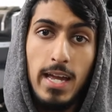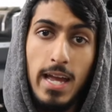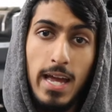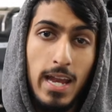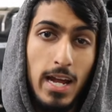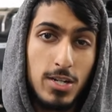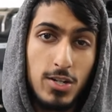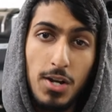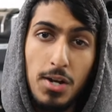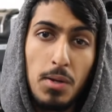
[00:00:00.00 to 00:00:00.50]

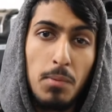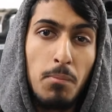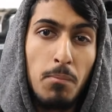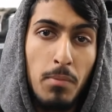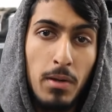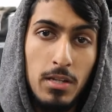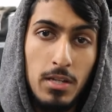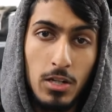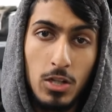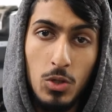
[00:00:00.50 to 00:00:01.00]
And I try
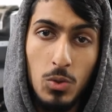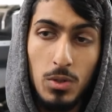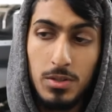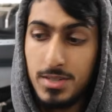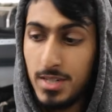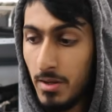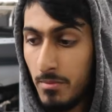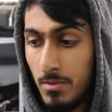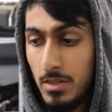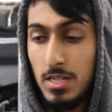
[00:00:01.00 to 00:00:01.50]
to include
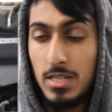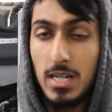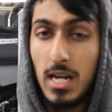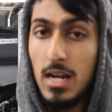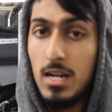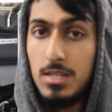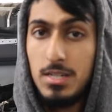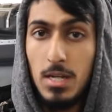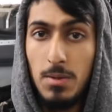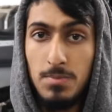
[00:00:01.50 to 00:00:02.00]
some of these
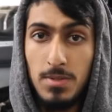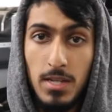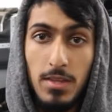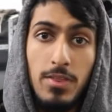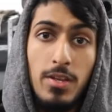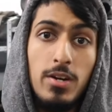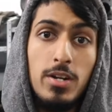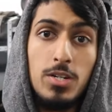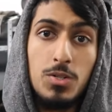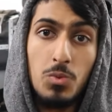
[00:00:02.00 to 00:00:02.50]
kind of tips
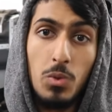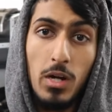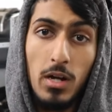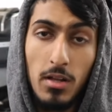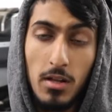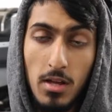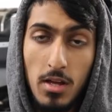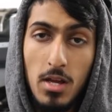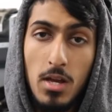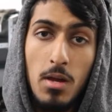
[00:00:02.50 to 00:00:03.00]
in there as
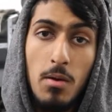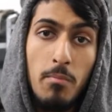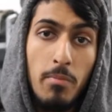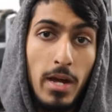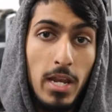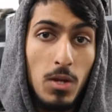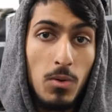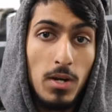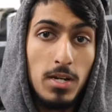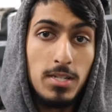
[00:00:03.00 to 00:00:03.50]
well.
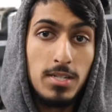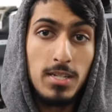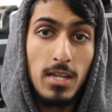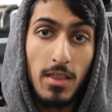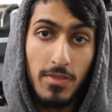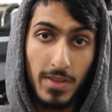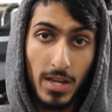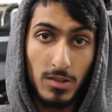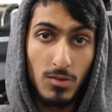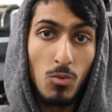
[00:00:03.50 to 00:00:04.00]
But anyways,
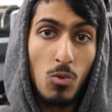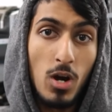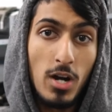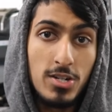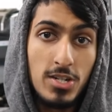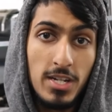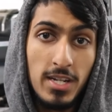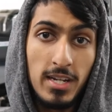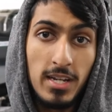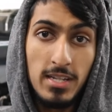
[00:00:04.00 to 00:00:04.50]
thanks for
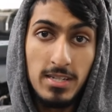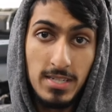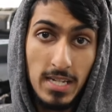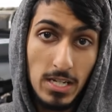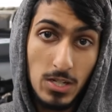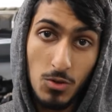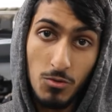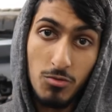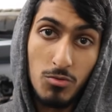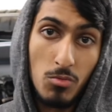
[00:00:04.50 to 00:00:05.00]
watching and
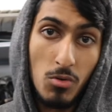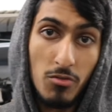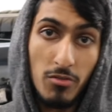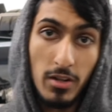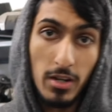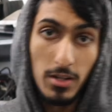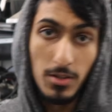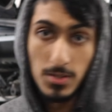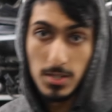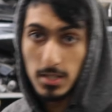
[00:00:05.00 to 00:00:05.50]
stay tuned for more
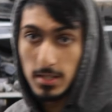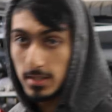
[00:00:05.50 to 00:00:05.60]
videos.